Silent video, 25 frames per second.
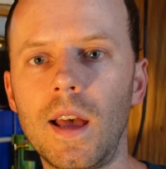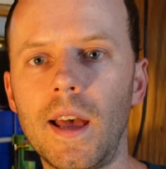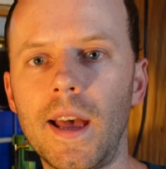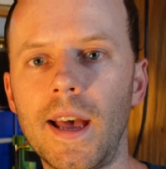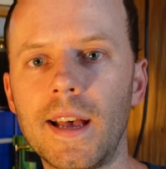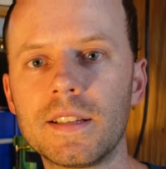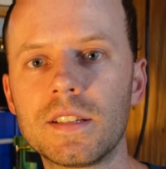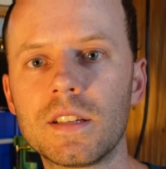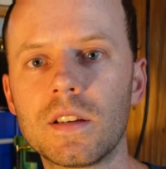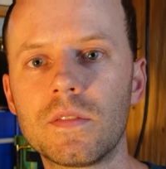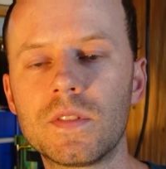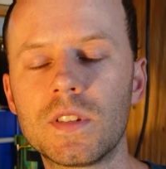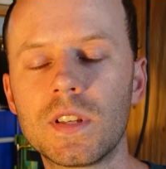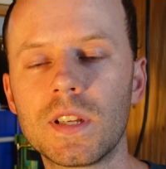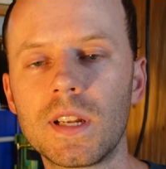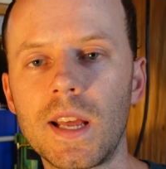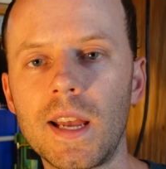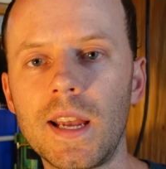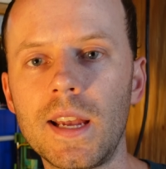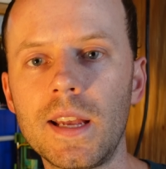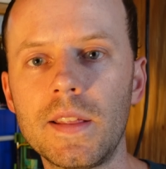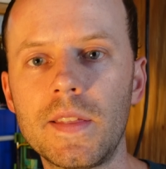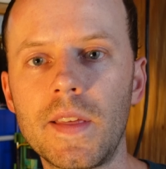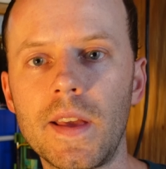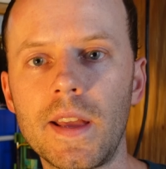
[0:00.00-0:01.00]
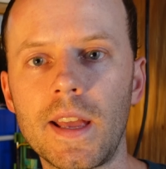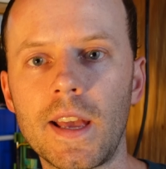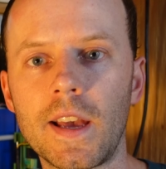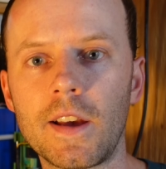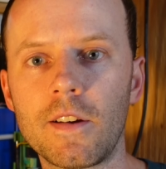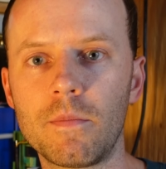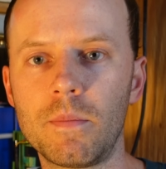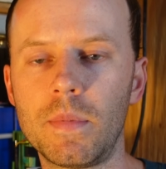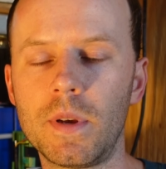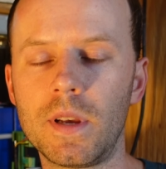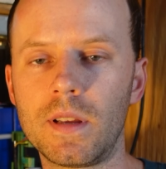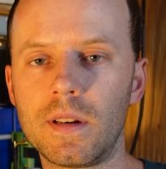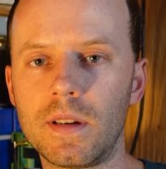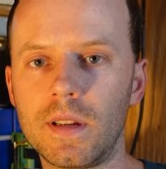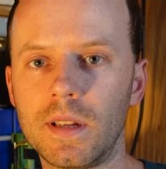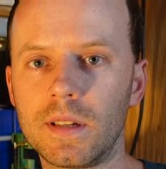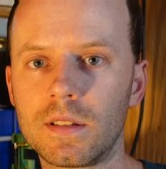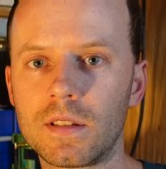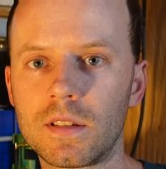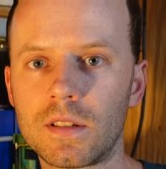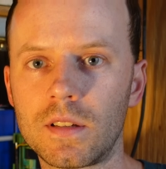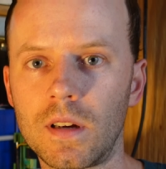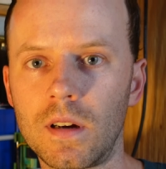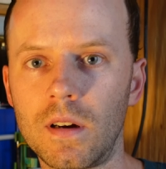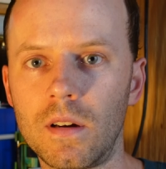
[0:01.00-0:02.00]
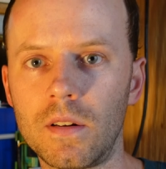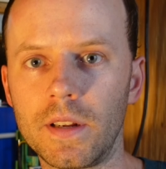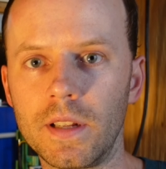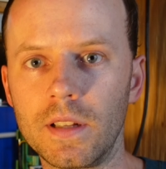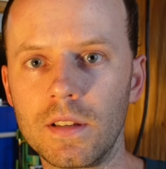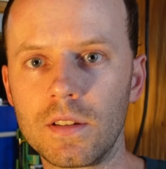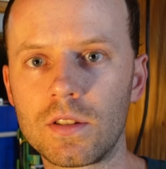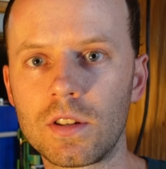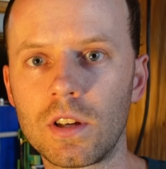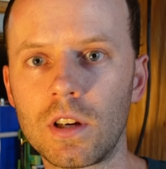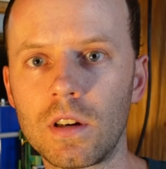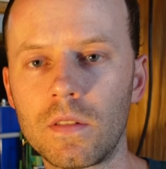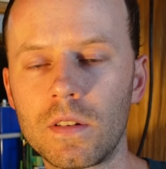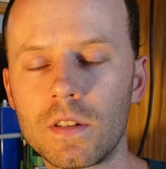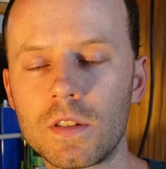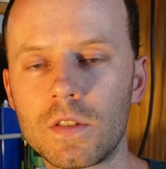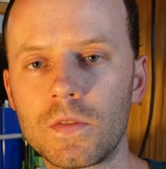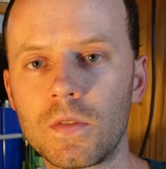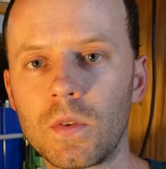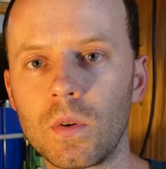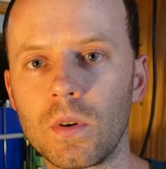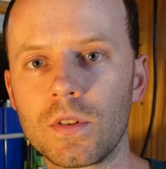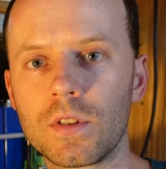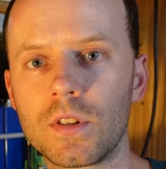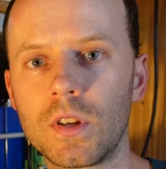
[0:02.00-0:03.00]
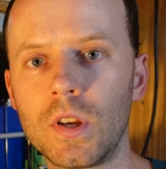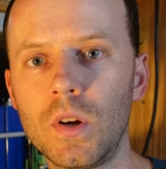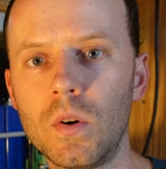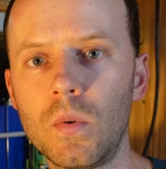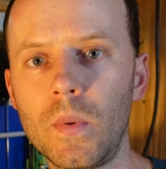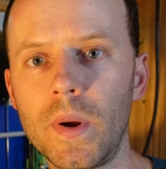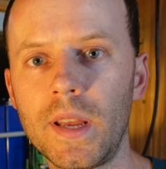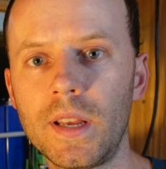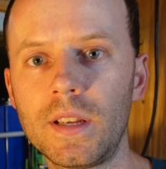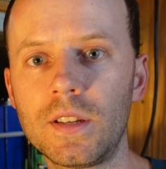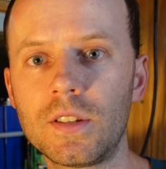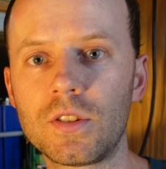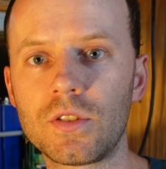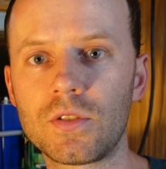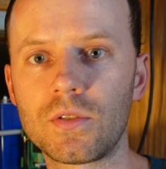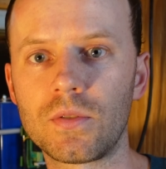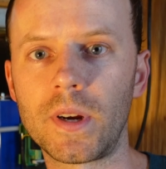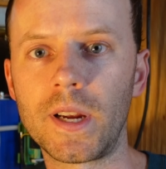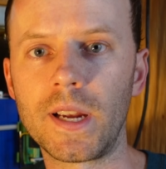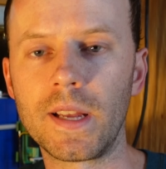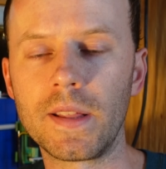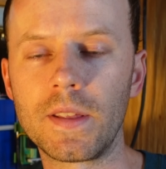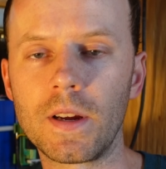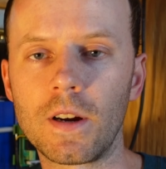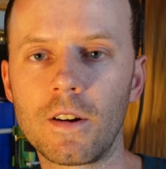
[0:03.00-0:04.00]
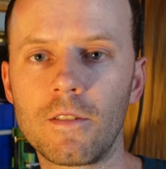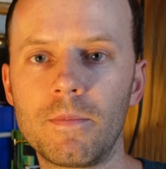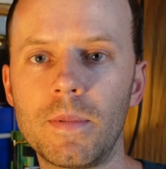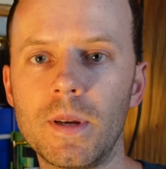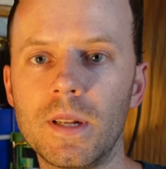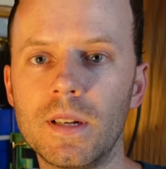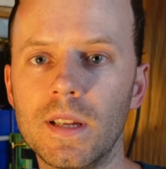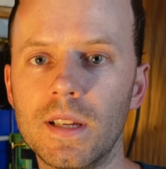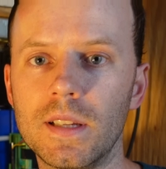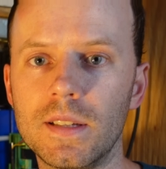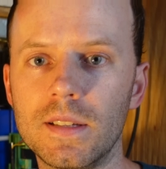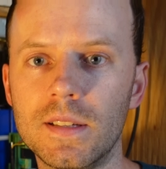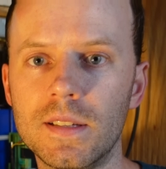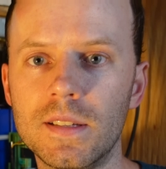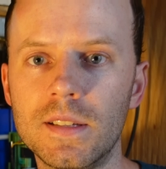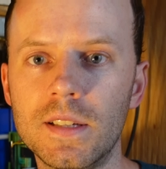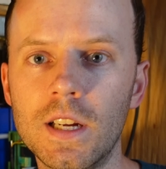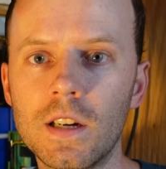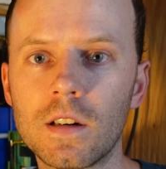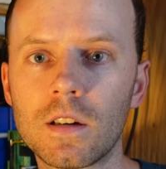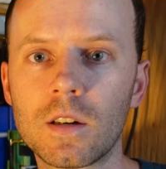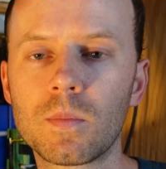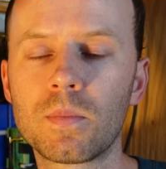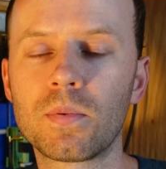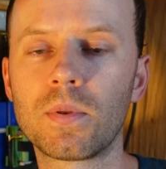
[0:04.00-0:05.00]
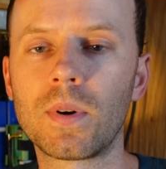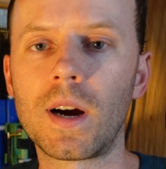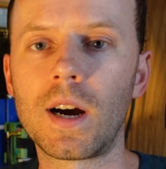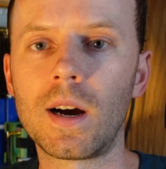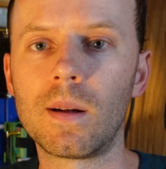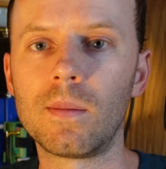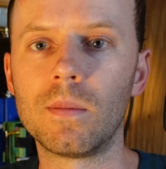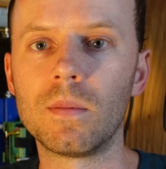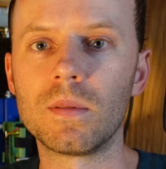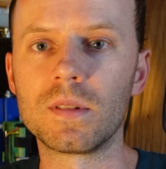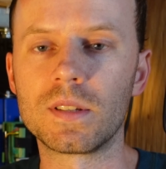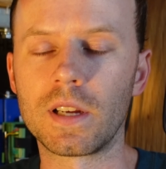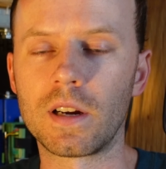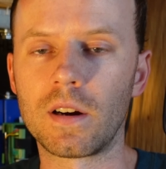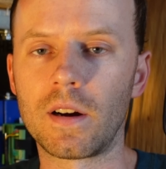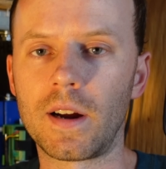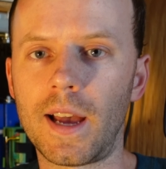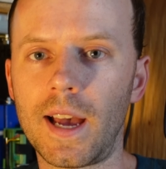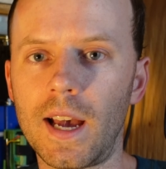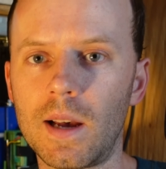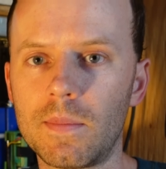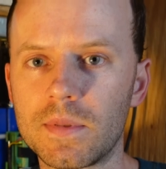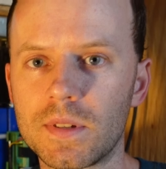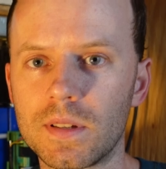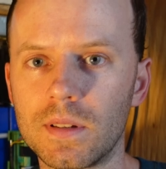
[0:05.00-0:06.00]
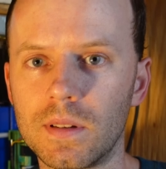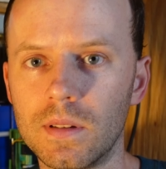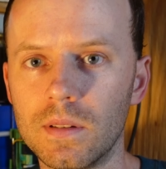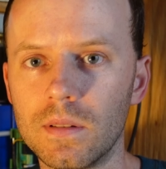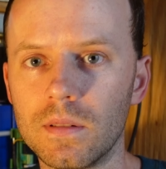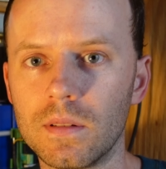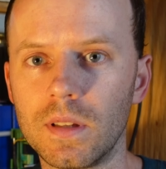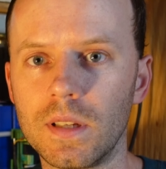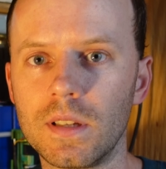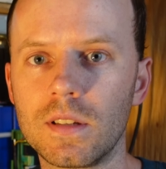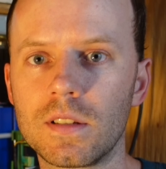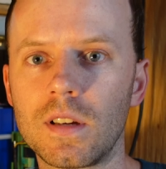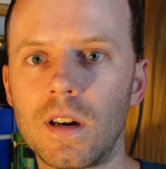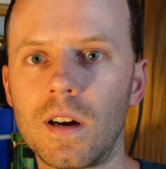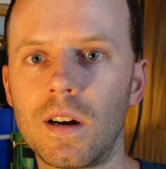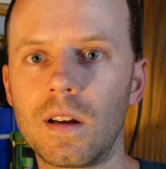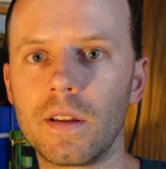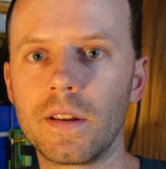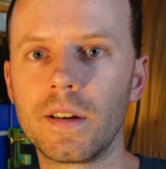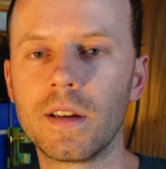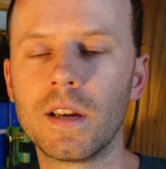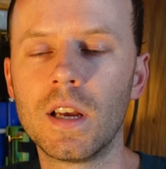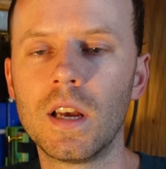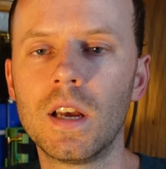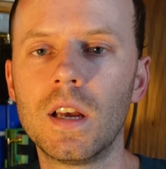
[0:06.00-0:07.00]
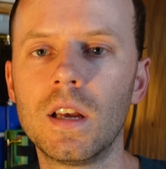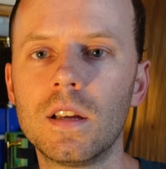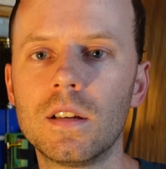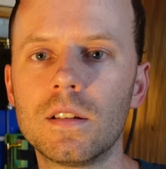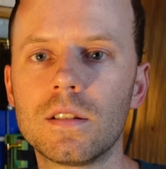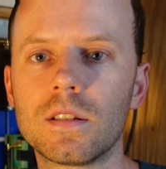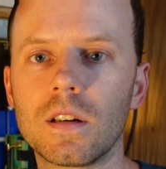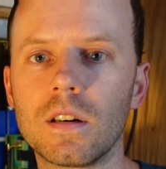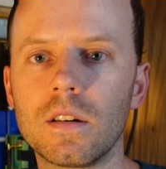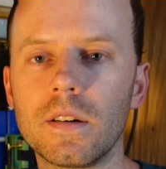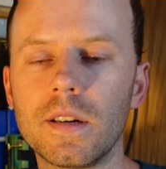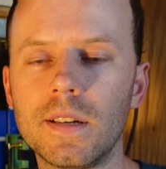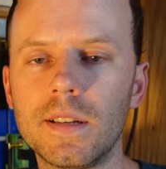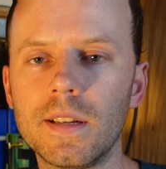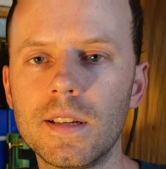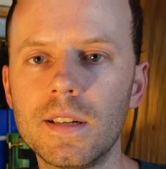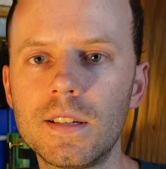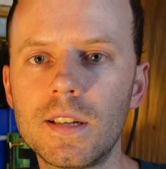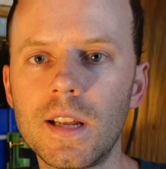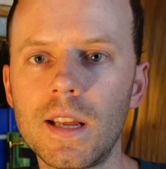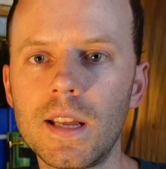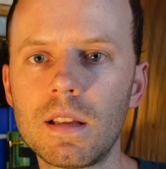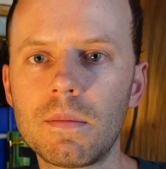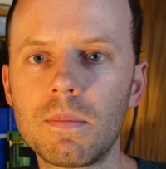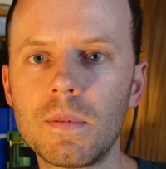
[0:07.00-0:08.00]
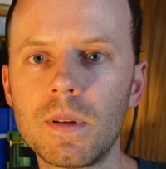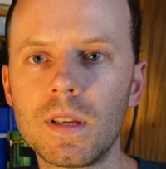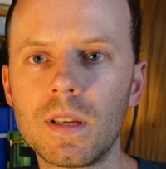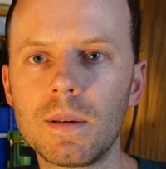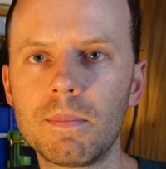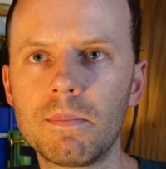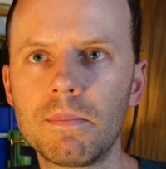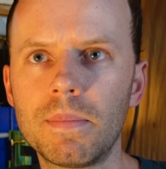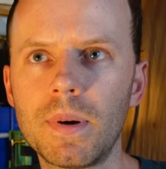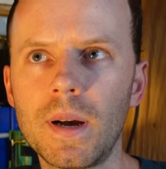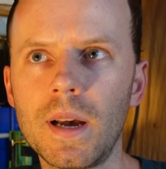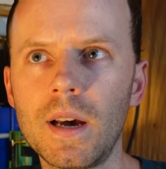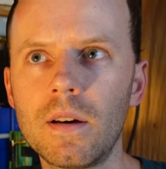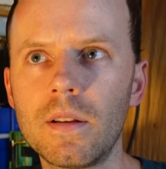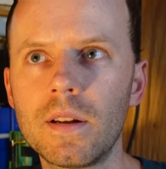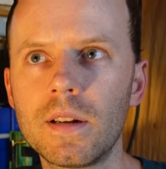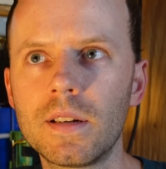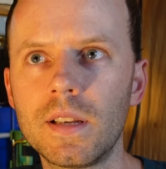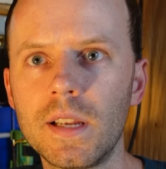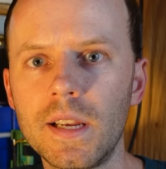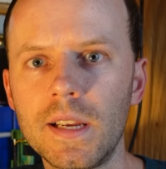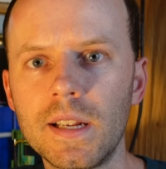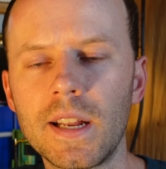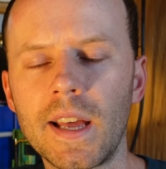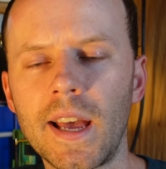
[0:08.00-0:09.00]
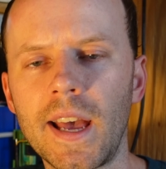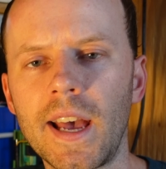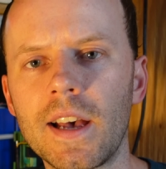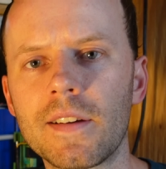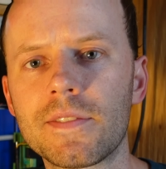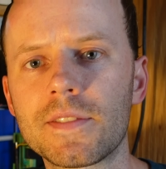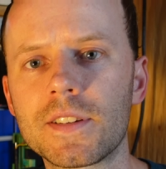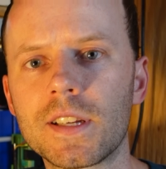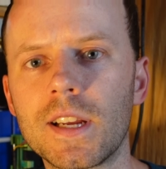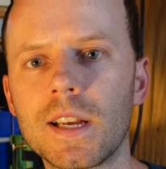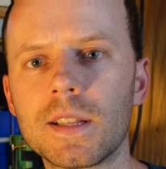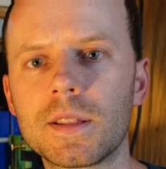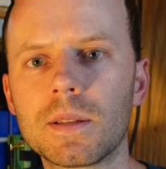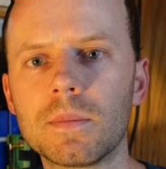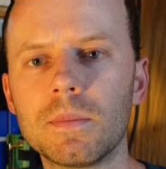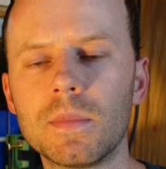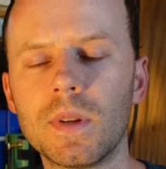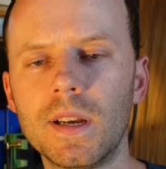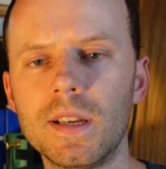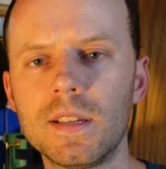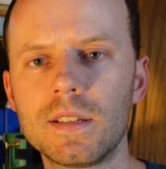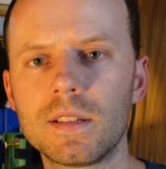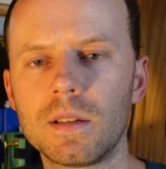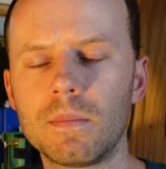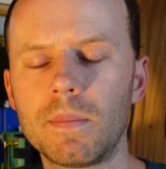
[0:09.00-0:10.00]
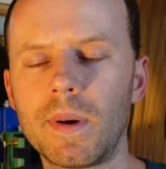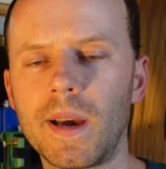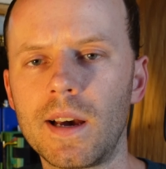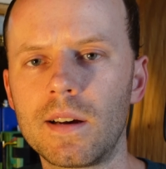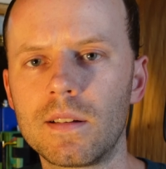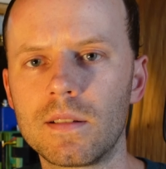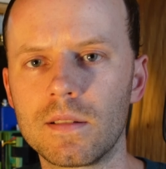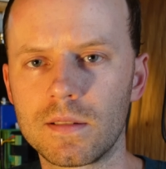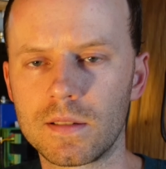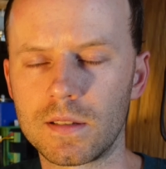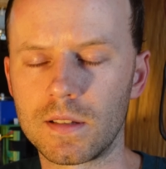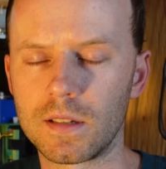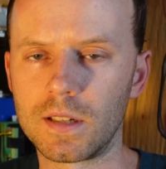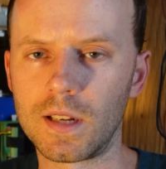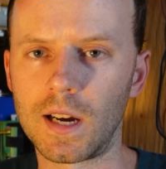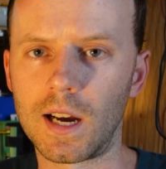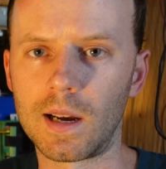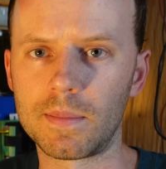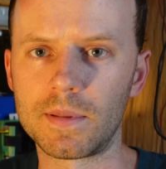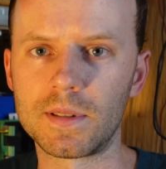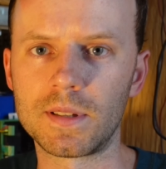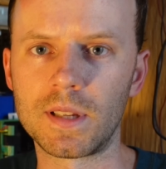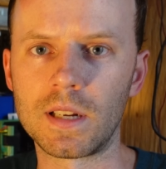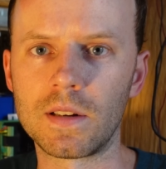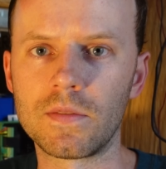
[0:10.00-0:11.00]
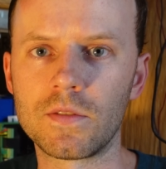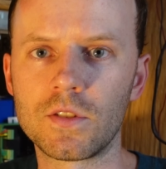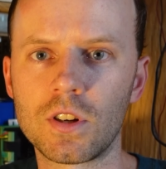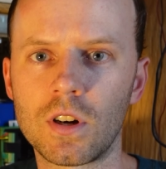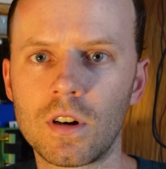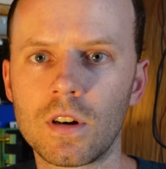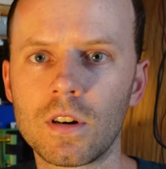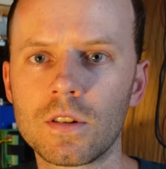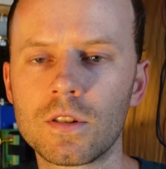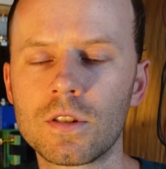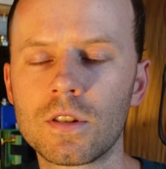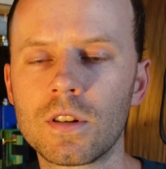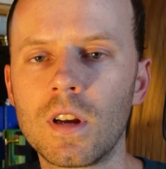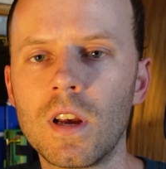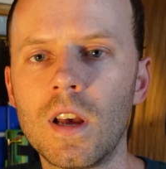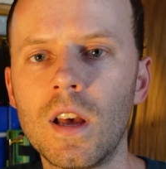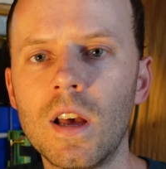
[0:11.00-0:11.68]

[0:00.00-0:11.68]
As of today, they have been installed in service for 2 weeks straight. There have been zero problems. They're absolutely solid. So it did take me about a day and a half to get them nicely balanced the top state of charge.